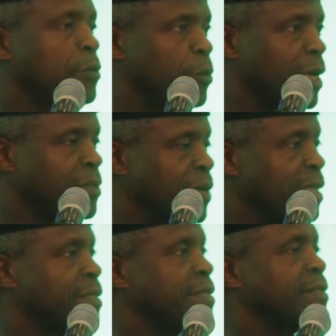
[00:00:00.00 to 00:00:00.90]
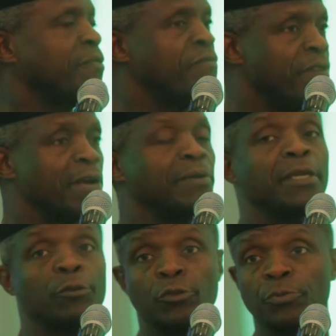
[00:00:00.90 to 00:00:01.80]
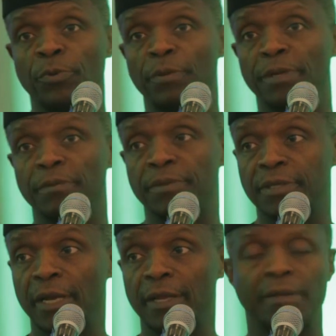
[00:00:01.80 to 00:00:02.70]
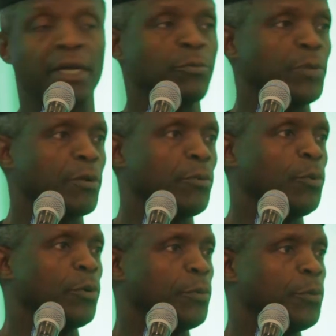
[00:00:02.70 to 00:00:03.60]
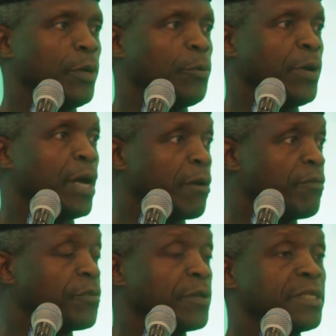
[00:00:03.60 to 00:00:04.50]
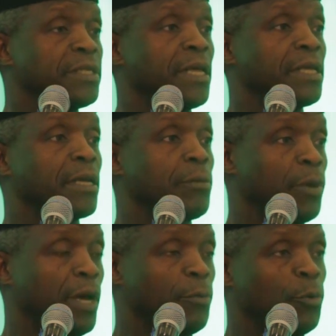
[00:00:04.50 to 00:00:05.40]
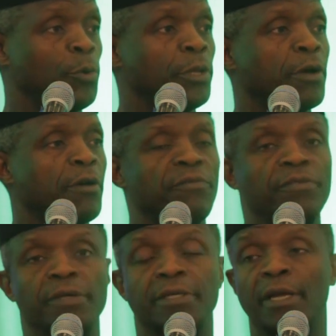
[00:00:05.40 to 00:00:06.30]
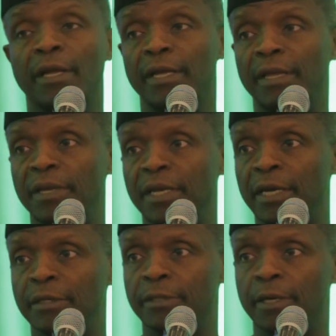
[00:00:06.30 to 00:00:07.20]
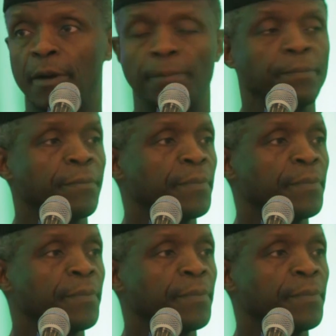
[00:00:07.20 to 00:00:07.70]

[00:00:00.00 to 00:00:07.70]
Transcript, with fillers: to address the very huge problems that we are confronting and we will confront in the years to come.